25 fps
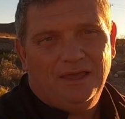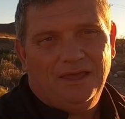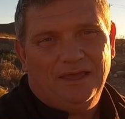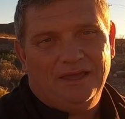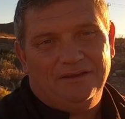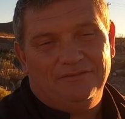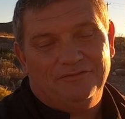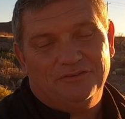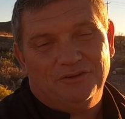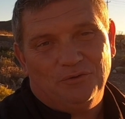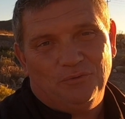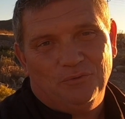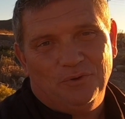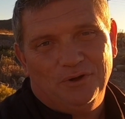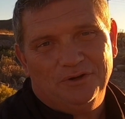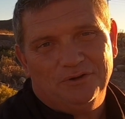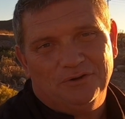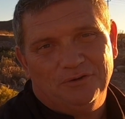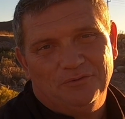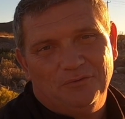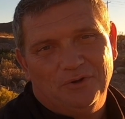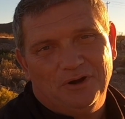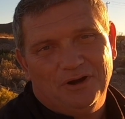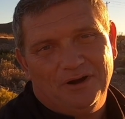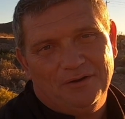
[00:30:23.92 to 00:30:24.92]
Hey, if you're
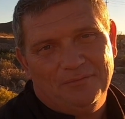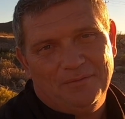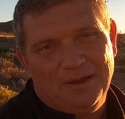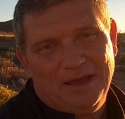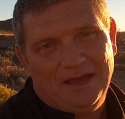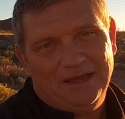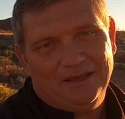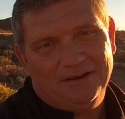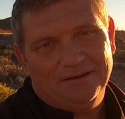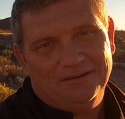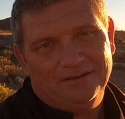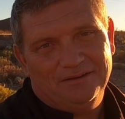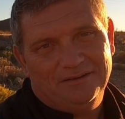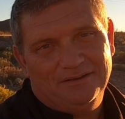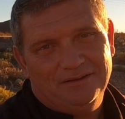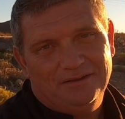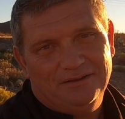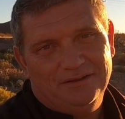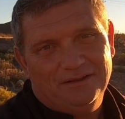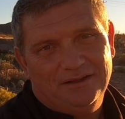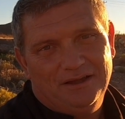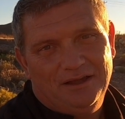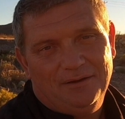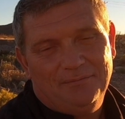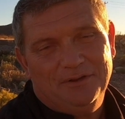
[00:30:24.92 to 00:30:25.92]
wondering where I'm at,
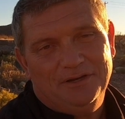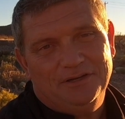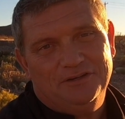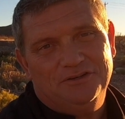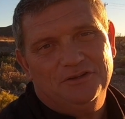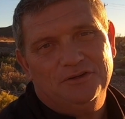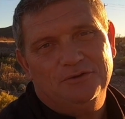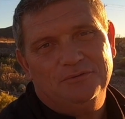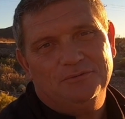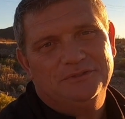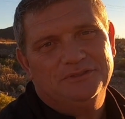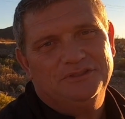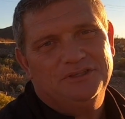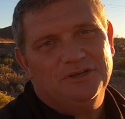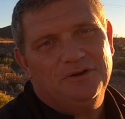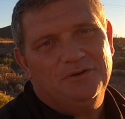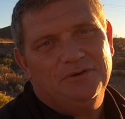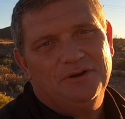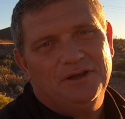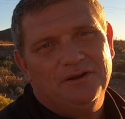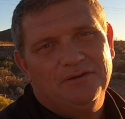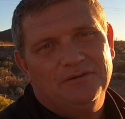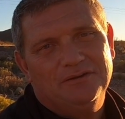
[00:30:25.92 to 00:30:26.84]
I'm in Tombstone,